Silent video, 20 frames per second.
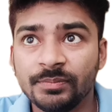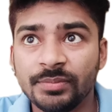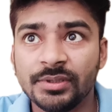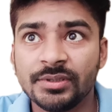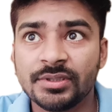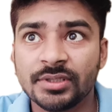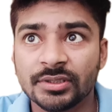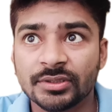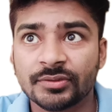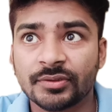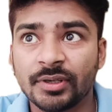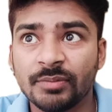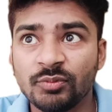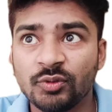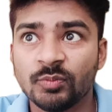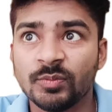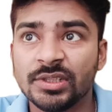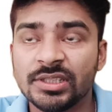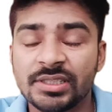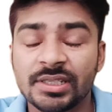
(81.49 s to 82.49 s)
Please subscribe to
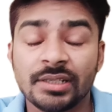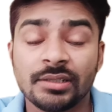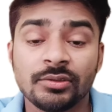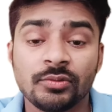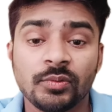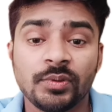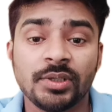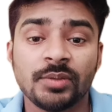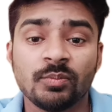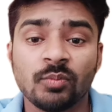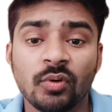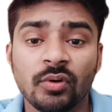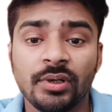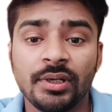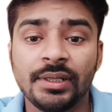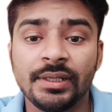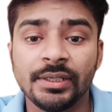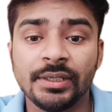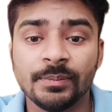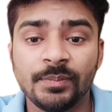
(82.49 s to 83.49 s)
my channel to get more daily